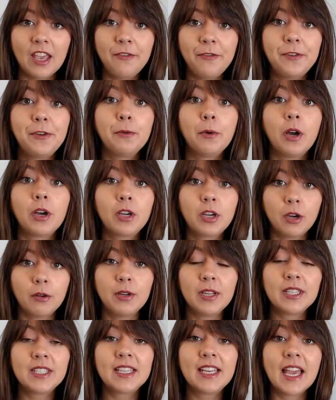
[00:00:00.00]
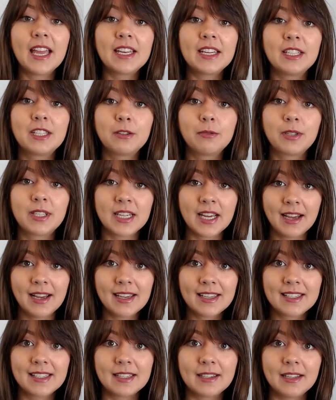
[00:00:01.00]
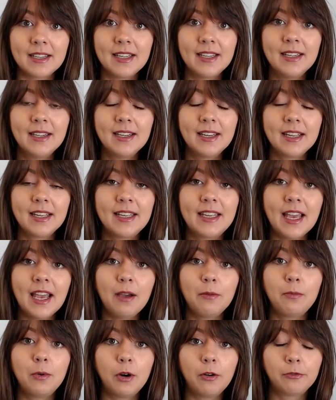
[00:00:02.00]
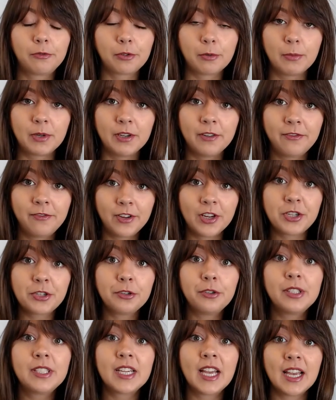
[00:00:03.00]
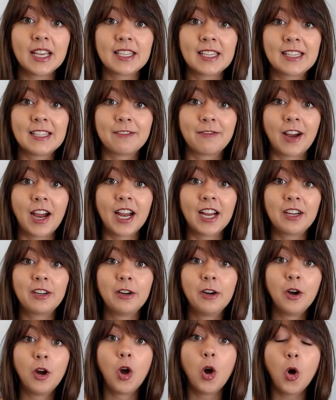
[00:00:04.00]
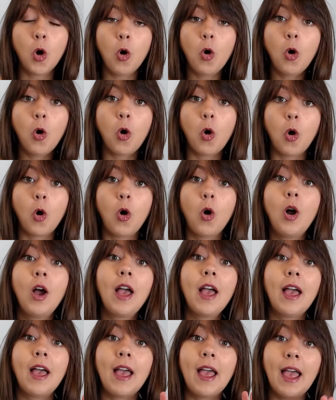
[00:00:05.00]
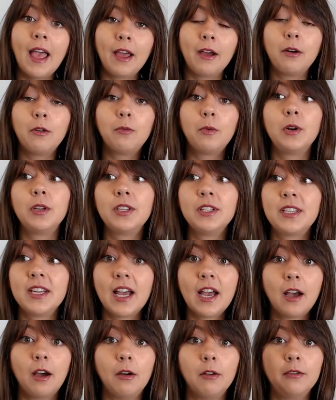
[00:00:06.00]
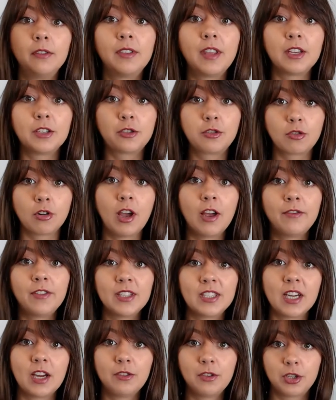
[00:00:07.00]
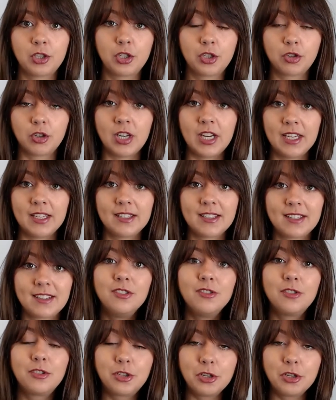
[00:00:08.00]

If you are going to get into a taxi, get one from an official taxi rank or hail one down that's driving down the street.